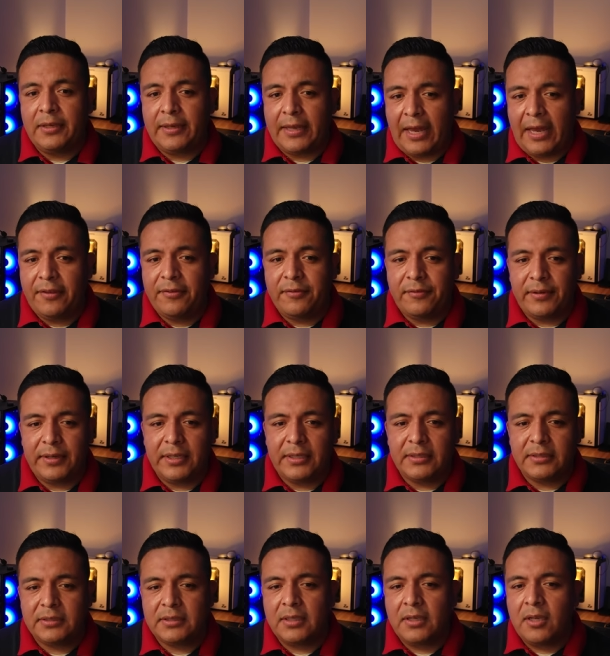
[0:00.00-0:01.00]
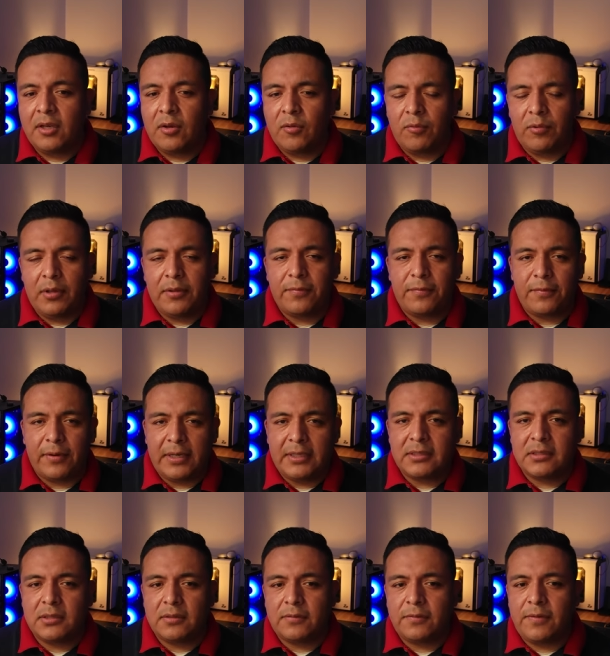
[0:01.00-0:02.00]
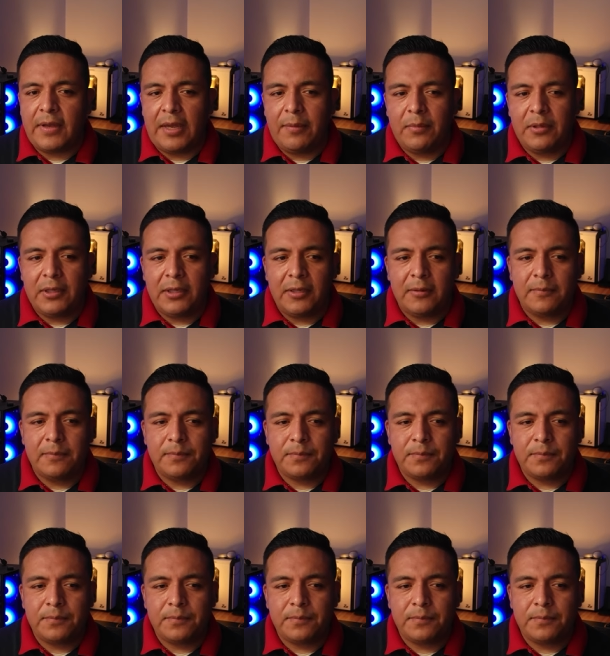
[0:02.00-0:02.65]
gatherings with friends and family.